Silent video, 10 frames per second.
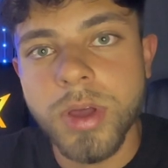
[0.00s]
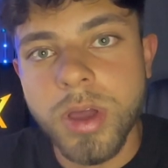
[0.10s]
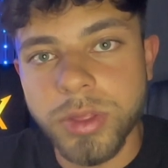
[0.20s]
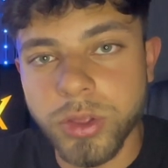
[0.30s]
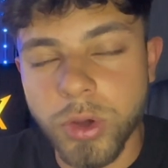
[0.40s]

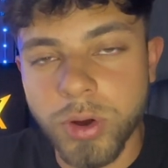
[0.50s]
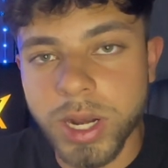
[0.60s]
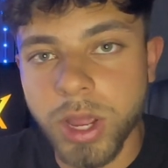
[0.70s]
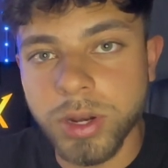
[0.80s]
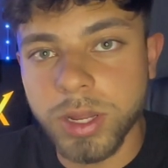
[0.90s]
then you're
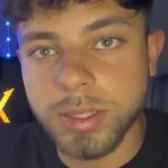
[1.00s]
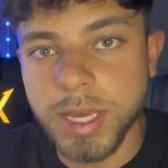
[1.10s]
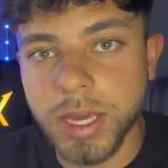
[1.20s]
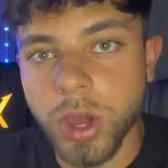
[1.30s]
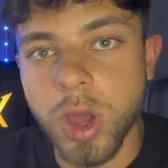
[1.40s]
really only going to
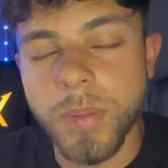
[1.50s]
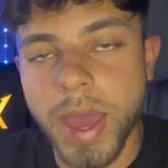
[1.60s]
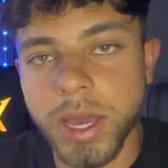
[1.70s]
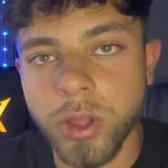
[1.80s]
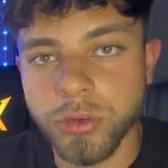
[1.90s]
take home
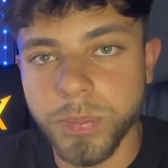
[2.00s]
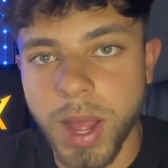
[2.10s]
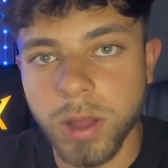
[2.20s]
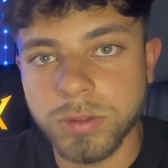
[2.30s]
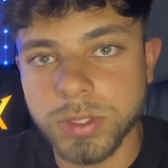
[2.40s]

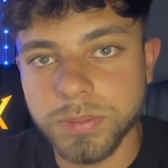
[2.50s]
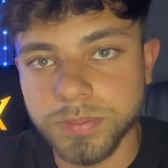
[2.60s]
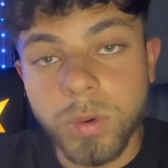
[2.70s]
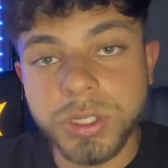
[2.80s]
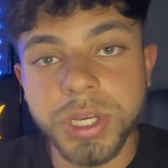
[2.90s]
£800,
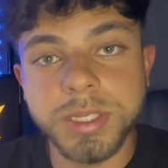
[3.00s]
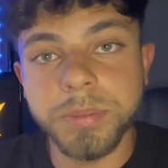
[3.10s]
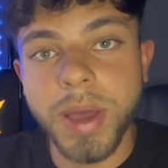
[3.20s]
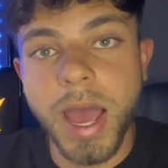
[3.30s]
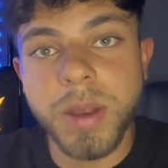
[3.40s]
which isn't
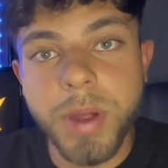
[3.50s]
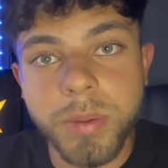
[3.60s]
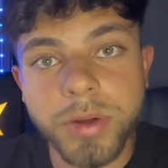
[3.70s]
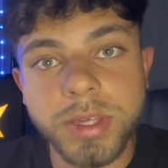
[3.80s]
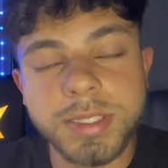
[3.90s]
bad. Bear in
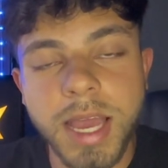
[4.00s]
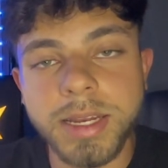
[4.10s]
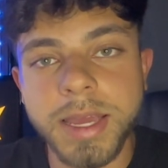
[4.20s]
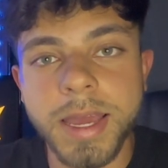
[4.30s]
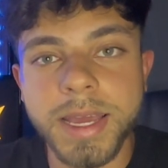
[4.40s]
mind these
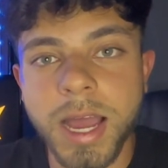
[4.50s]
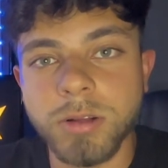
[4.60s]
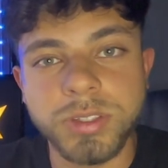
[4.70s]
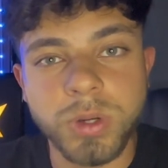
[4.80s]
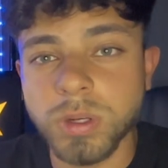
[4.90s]
10k
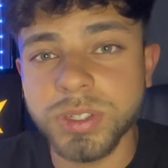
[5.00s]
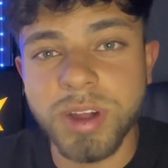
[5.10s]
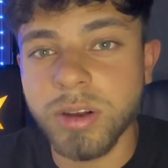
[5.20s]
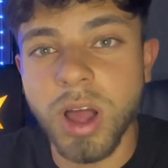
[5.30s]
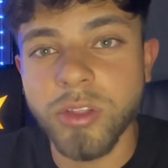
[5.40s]
accounts cost
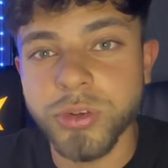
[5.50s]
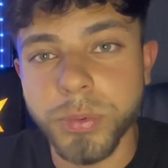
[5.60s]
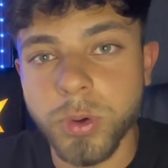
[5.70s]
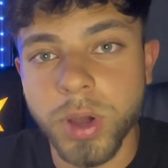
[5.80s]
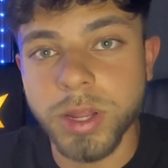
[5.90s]
around 100
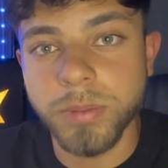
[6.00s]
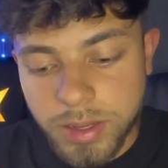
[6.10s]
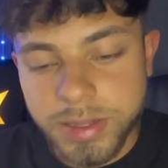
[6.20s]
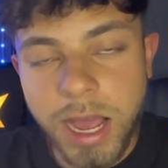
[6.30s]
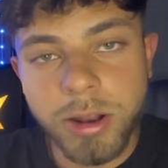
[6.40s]
quid.
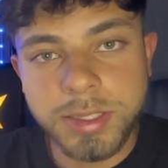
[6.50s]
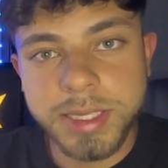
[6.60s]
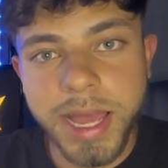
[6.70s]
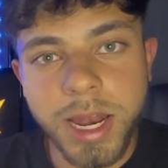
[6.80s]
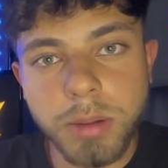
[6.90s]
Now let's
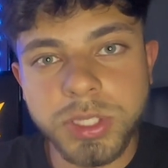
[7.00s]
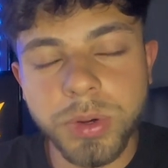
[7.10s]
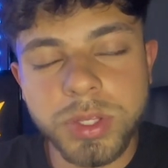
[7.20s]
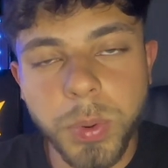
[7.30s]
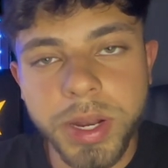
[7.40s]
scale up to
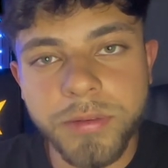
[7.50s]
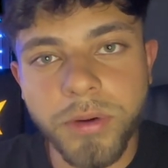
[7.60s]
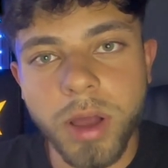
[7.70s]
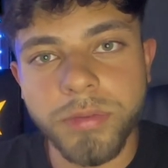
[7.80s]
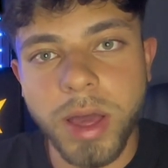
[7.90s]
a
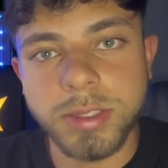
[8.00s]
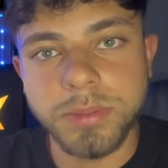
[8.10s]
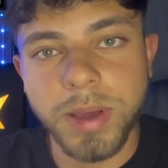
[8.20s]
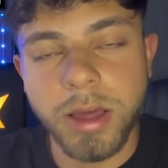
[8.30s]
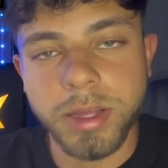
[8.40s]

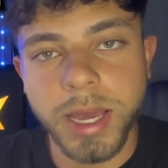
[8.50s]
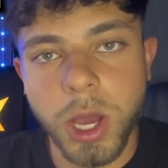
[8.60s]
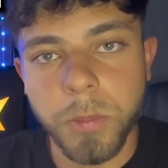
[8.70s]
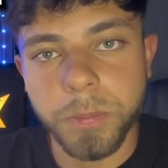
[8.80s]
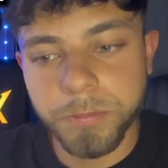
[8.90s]
£25,000
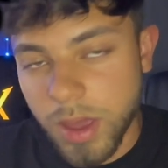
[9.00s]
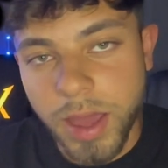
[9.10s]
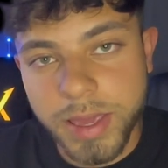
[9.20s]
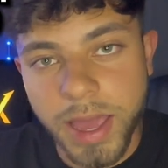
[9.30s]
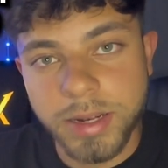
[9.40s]
account.
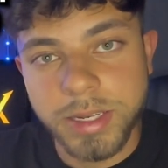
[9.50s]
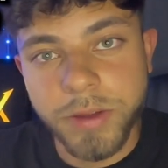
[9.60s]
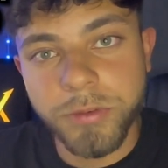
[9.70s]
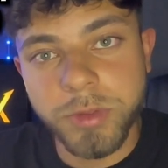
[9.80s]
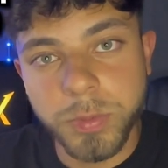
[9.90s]
Again,
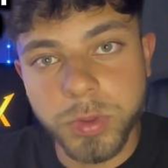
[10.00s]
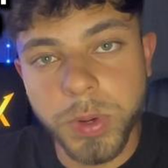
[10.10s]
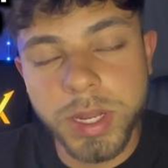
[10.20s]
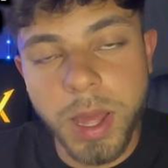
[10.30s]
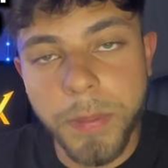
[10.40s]
difference
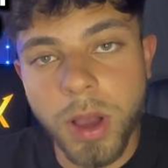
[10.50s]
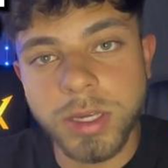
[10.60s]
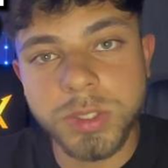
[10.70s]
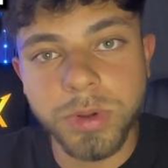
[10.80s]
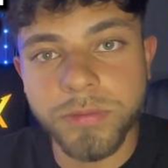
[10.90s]
between a
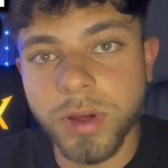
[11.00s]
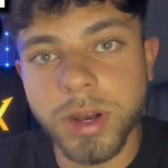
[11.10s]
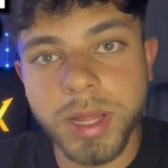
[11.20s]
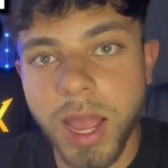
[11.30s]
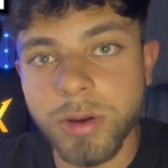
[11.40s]
personal and a funded
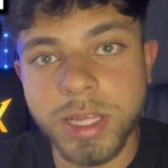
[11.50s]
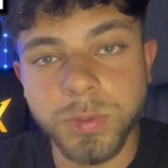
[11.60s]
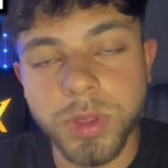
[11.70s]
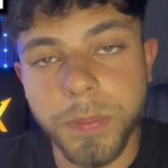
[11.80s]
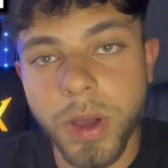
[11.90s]
account is
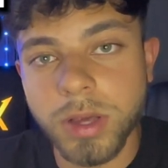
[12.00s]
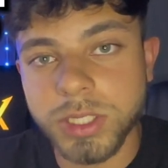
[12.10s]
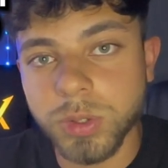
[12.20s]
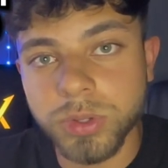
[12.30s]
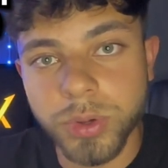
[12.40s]
with a
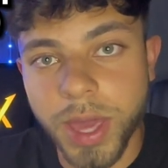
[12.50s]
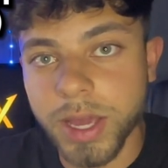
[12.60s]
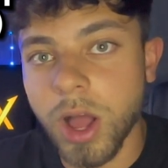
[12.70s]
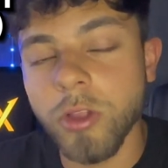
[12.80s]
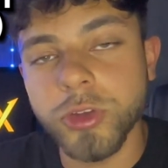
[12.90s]
personal, you're getting
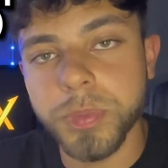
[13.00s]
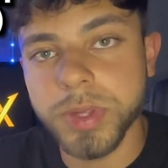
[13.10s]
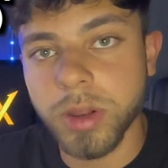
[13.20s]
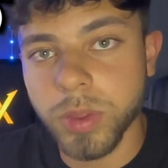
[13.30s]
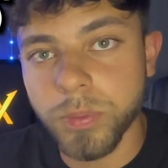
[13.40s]

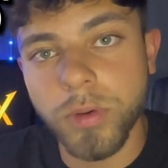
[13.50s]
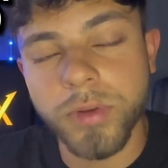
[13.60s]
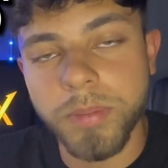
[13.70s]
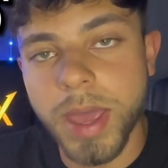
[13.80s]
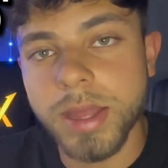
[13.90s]
100% of the
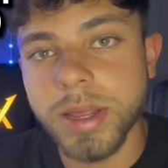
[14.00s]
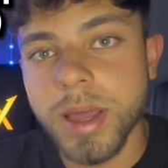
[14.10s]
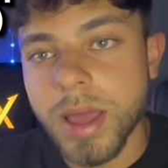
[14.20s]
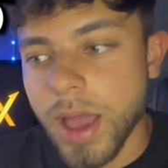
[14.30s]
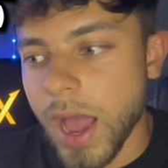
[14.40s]
profit made,
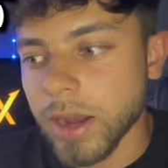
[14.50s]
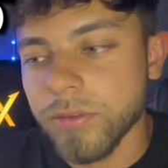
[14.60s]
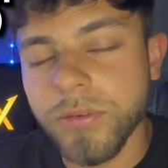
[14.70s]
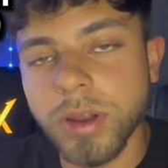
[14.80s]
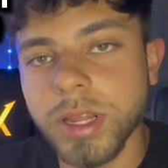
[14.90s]
and a
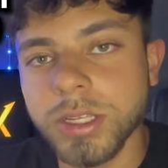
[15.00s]
funded,